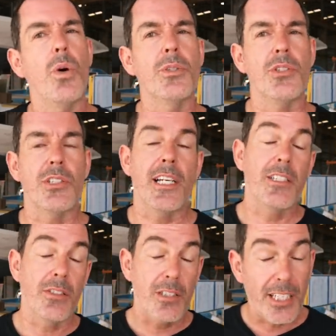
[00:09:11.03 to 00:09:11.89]
What would you say?
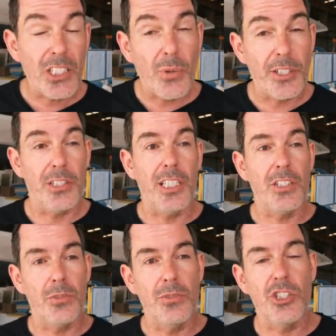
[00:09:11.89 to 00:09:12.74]
So today's question
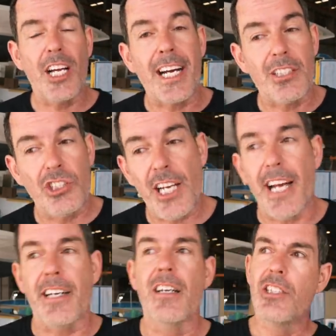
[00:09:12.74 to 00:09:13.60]
is from Jack
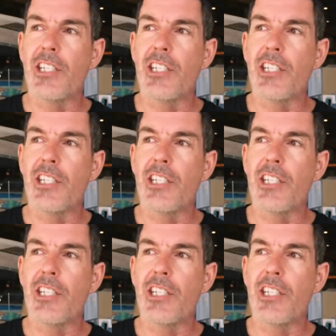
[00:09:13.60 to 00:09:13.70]
Chen.